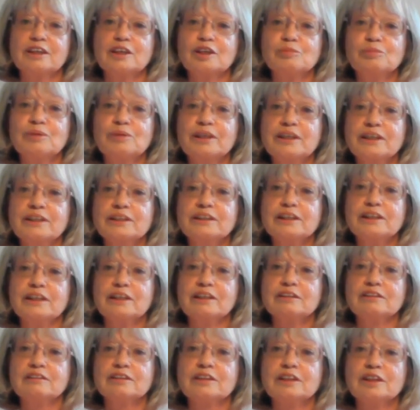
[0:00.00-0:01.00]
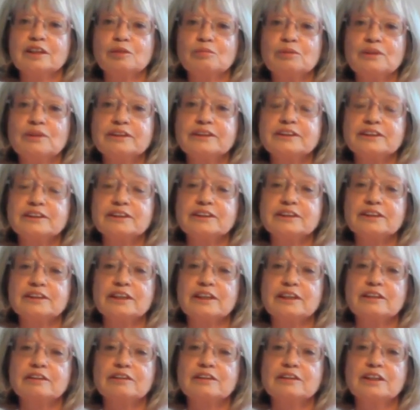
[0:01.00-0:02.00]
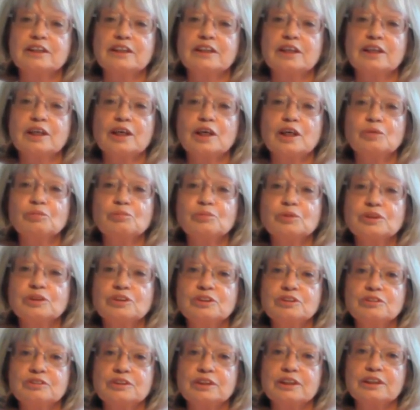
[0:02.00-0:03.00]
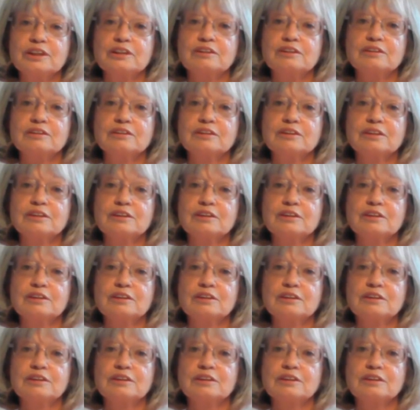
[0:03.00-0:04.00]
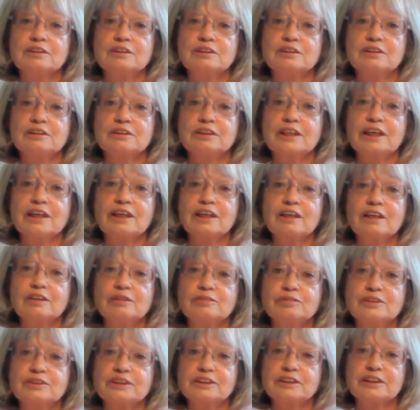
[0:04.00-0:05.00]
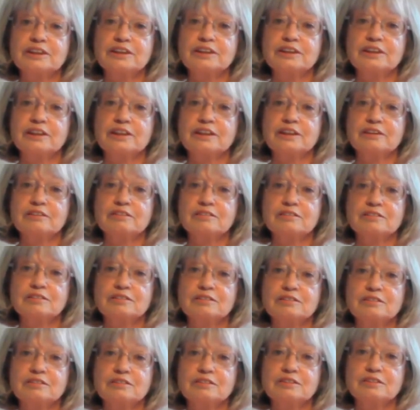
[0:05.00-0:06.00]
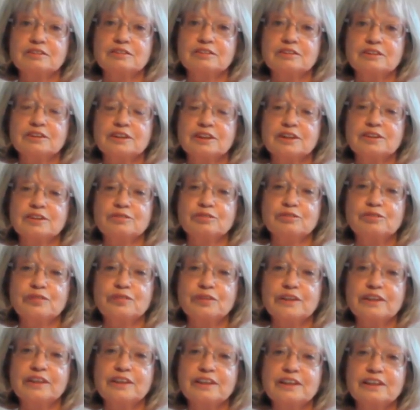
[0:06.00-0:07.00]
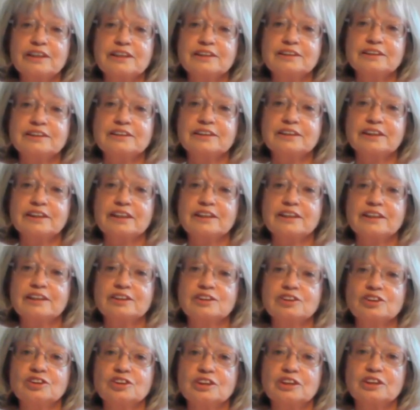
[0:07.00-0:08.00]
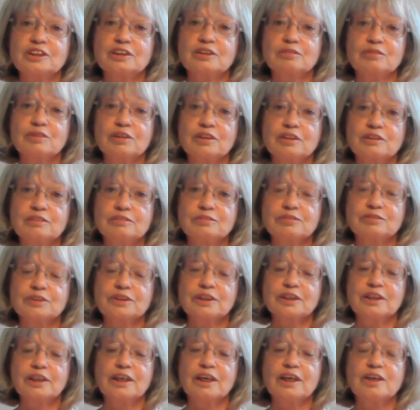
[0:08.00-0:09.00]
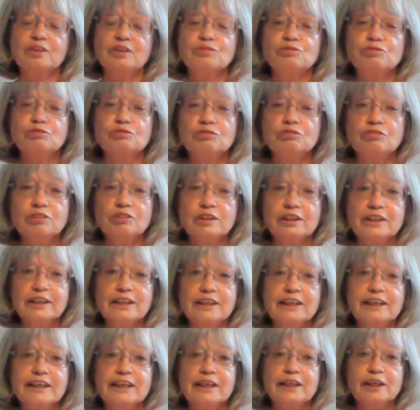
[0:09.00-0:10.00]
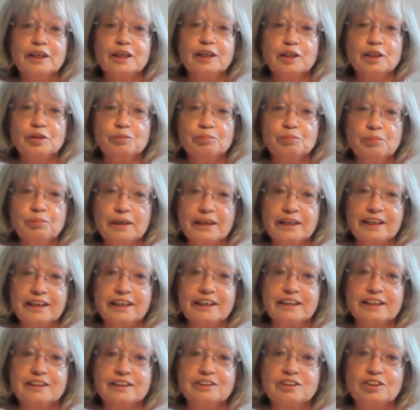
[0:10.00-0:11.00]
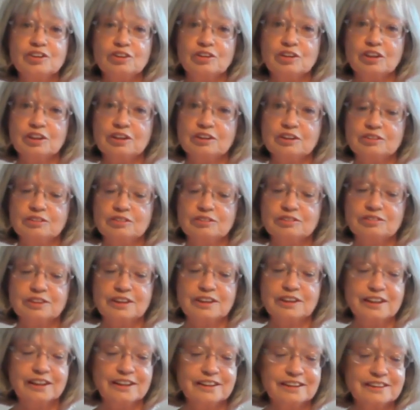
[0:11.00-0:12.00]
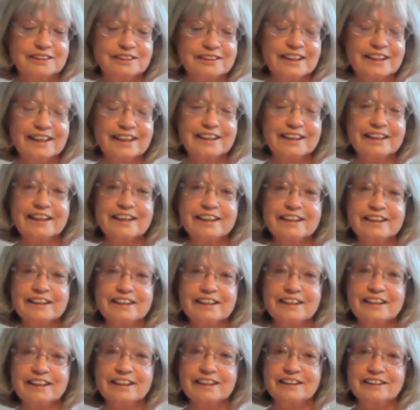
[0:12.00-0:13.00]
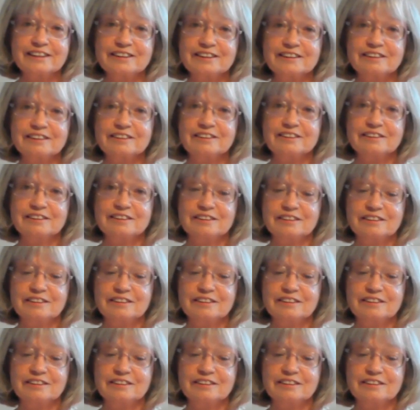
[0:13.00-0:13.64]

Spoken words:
I'm here now. I'm listening now. I'm with you now. That love is here now. And feel into that energy of love and really make it your own. Take it in.